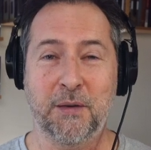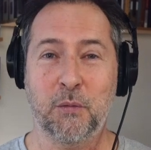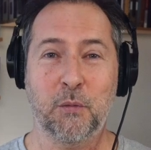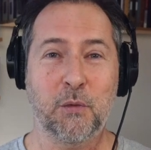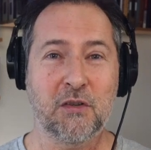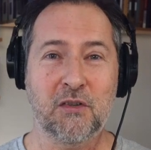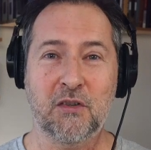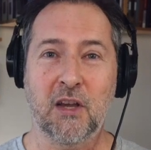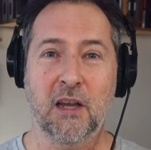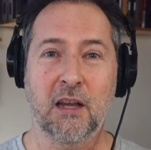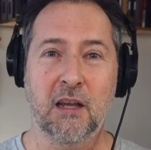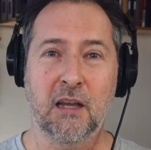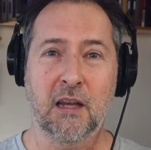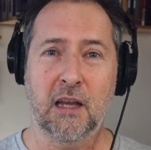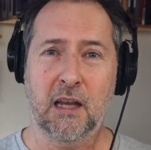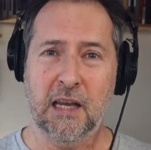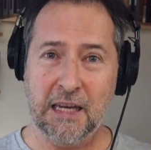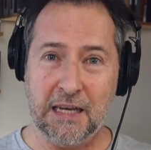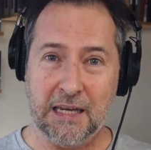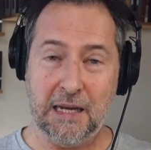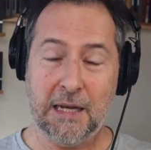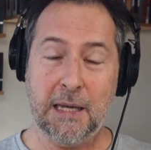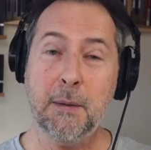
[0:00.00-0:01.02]
which
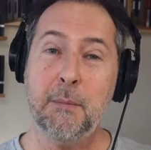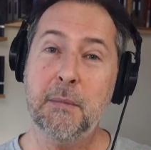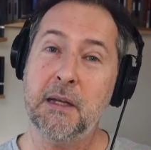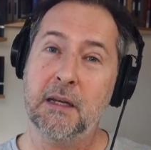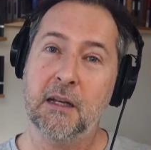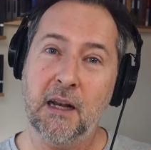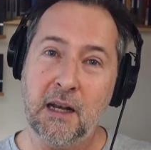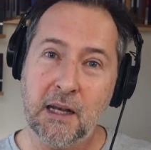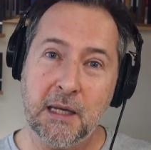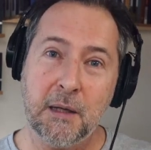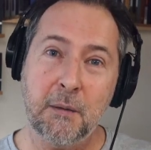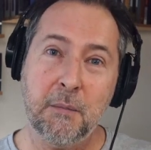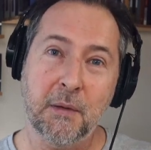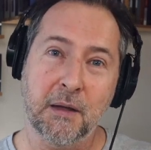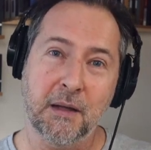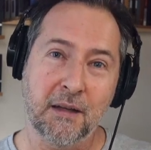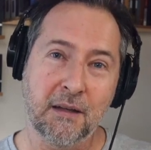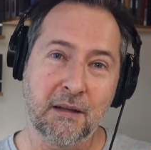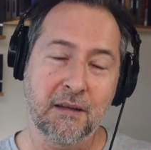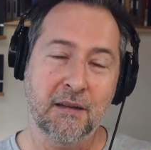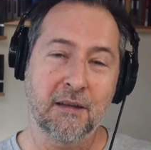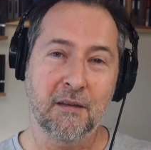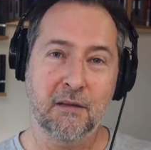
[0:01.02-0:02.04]
is claiming,
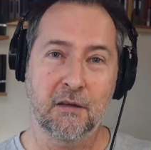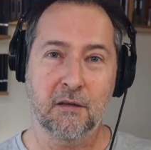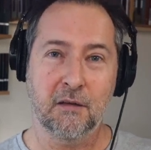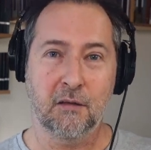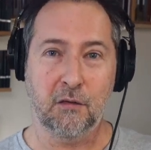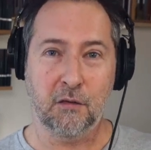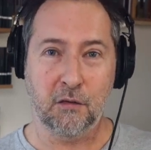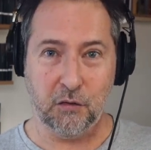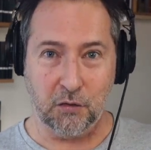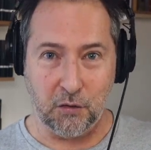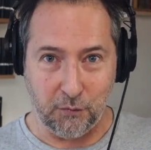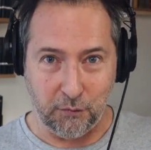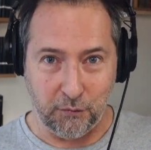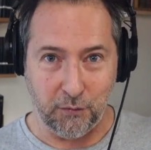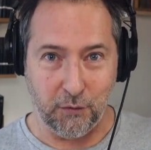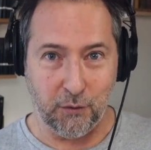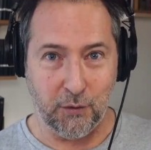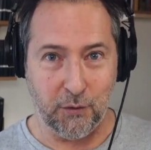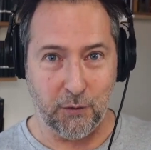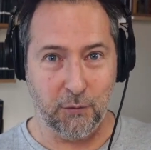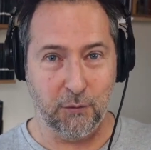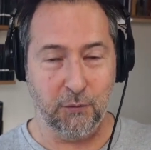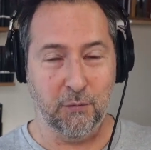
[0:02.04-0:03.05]
claiming to
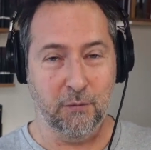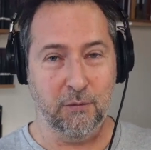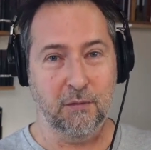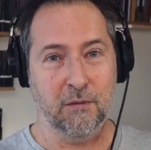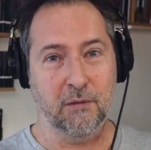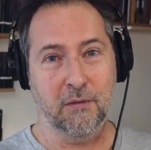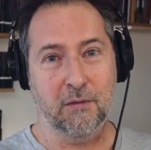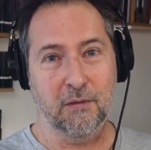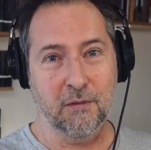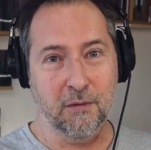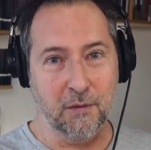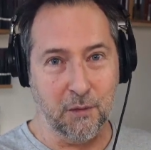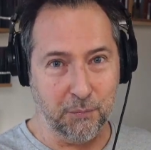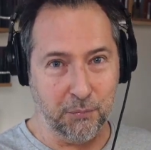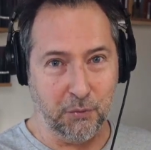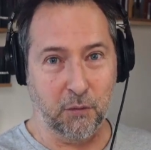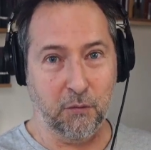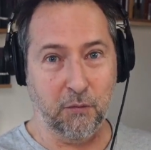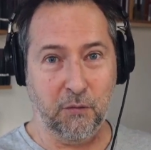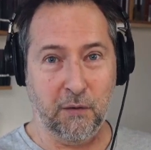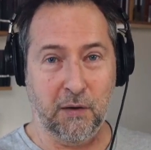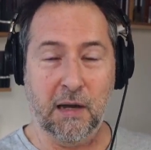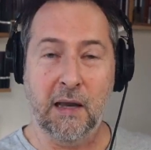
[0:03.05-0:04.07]
follow the
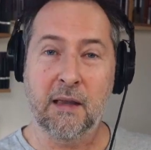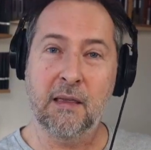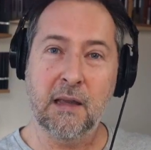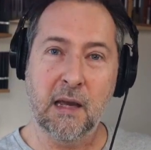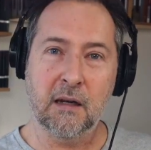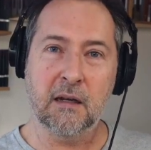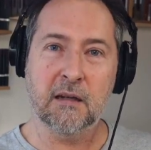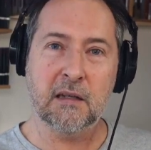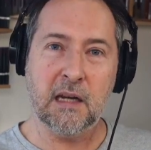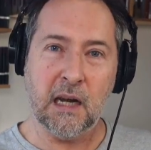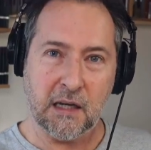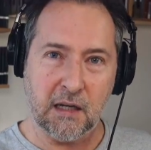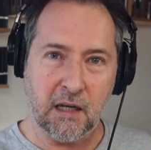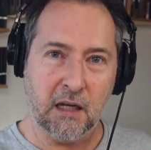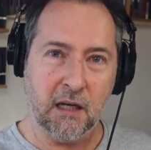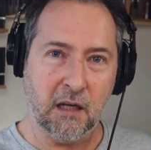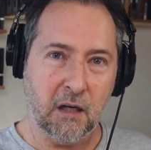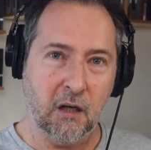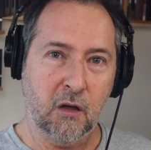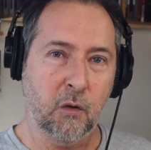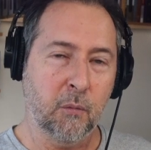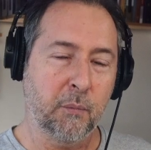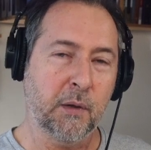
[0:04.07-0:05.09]
prophet and then
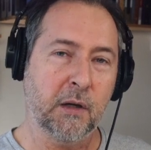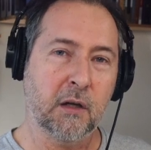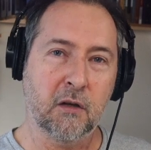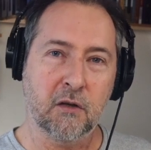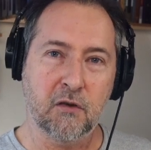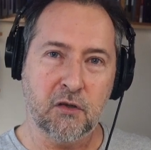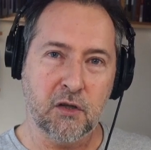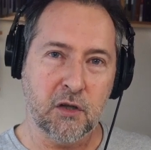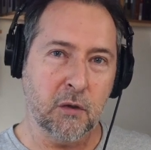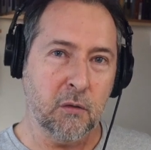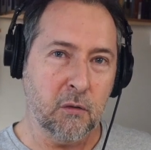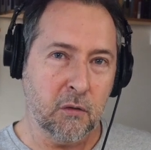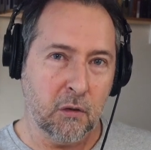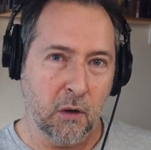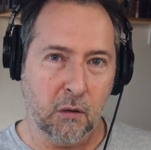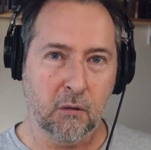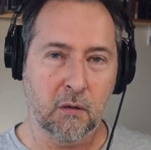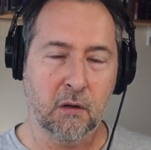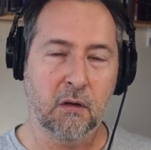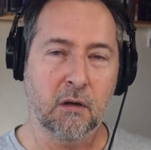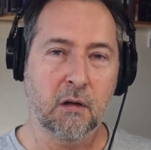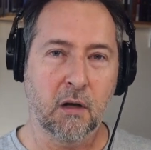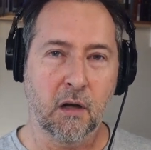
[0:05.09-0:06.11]
attacking you because you
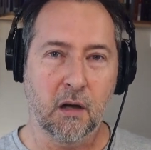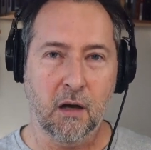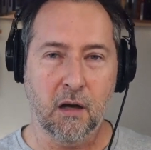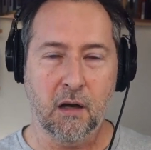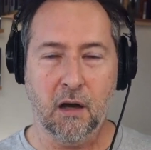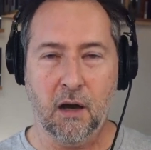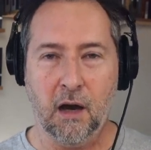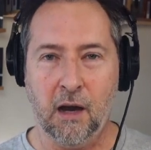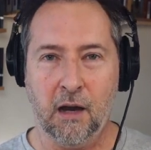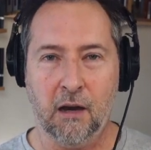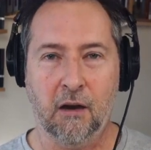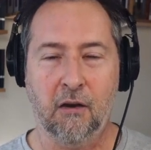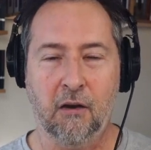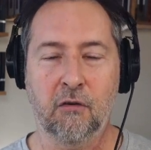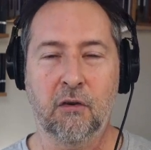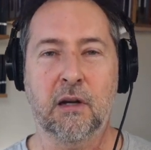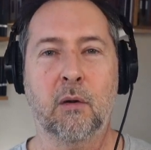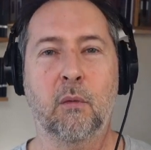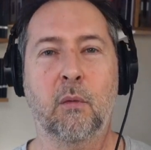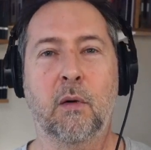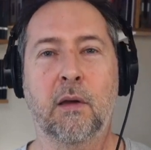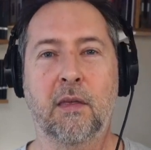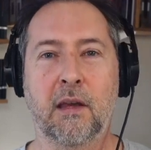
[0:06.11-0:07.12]
don't
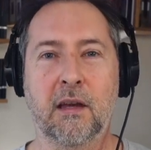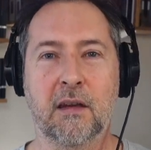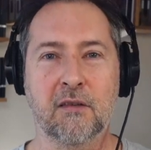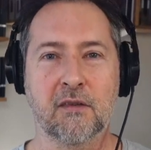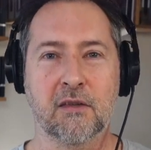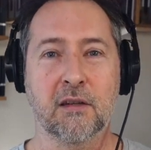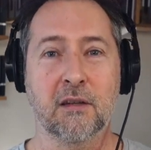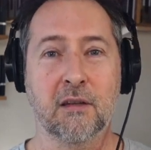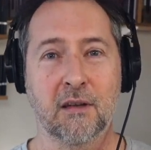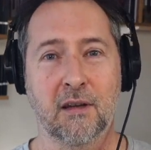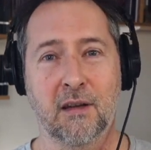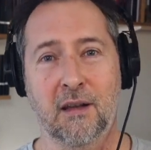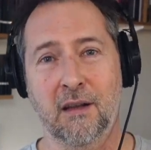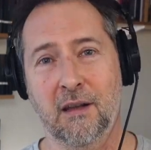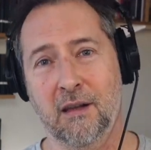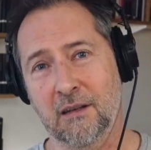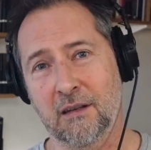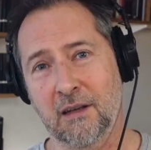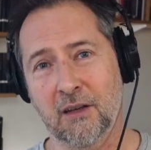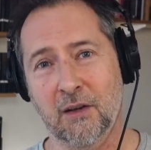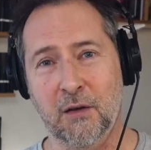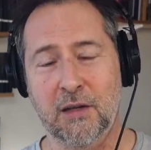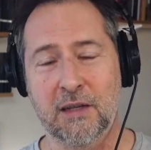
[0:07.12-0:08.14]
agree with his,
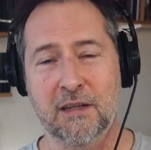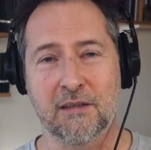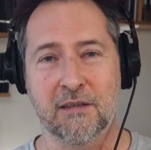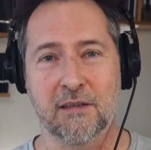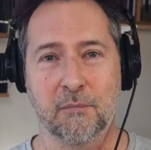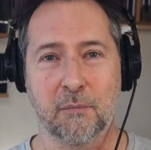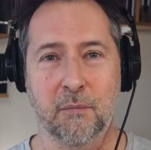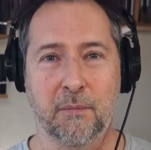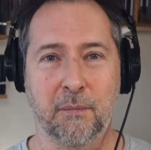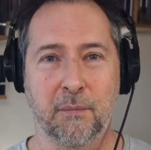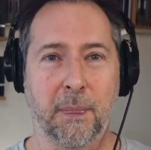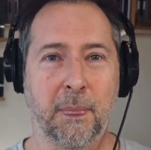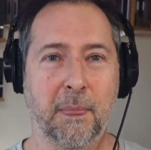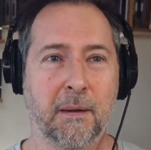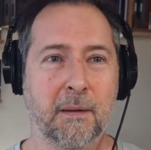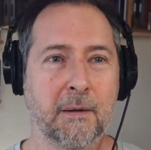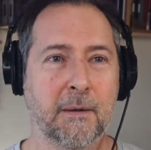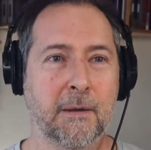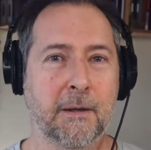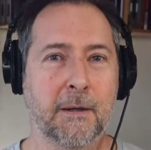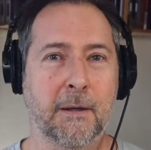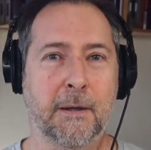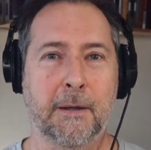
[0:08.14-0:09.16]
you know, his
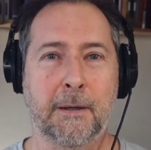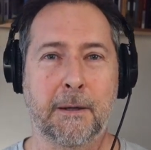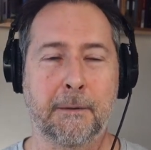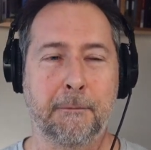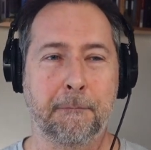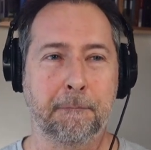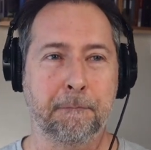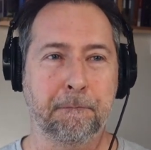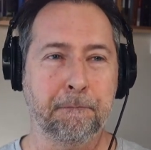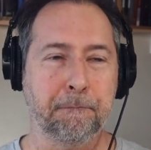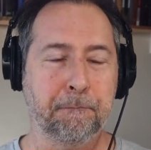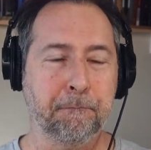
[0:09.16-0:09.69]
um,